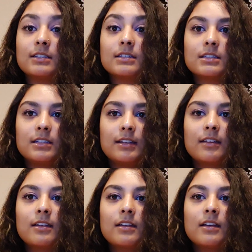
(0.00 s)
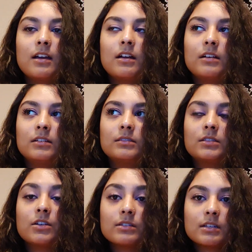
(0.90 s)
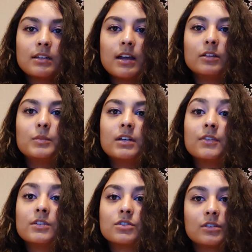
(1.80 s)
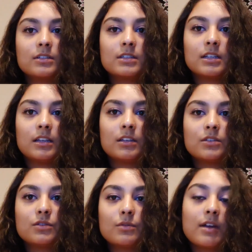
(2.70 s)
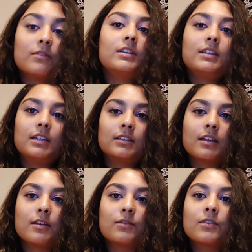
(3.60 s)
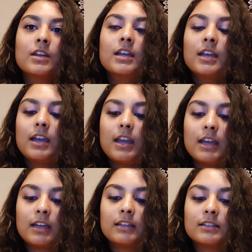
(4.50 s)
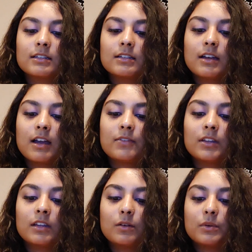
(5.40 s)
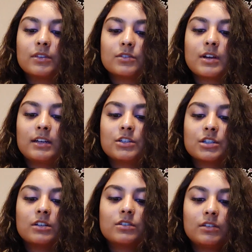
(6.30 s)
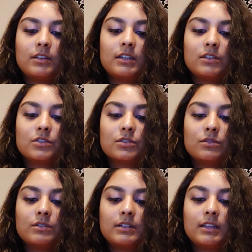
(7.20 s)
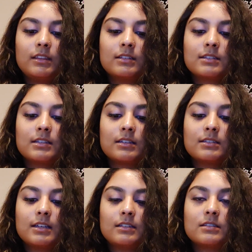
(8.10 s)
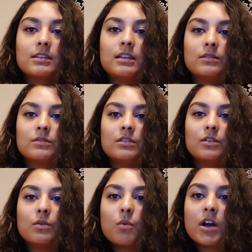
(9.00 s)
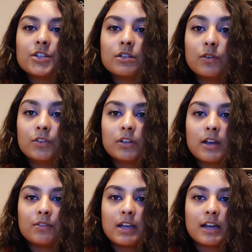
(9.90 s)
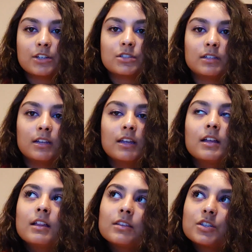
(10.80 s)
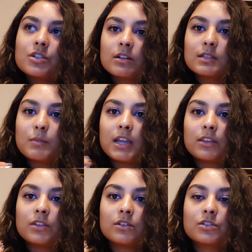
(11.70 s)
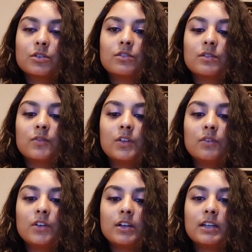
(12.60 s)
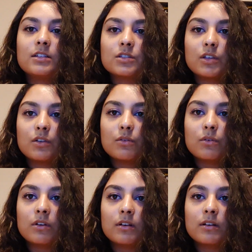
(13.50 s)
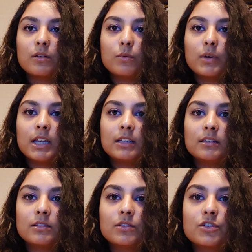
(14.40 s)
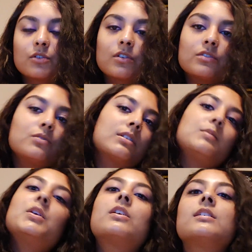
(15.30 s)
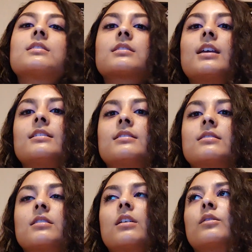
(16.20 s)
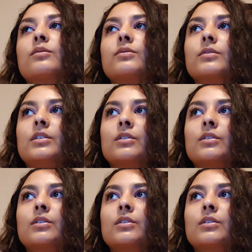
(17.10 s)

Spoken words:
existing. There's an element of uncertainty to everything in life. And I feel like with trying to shelter their children in this sense and, watching over their every action, they start to make their children feel very insecure when their children do experience cases of,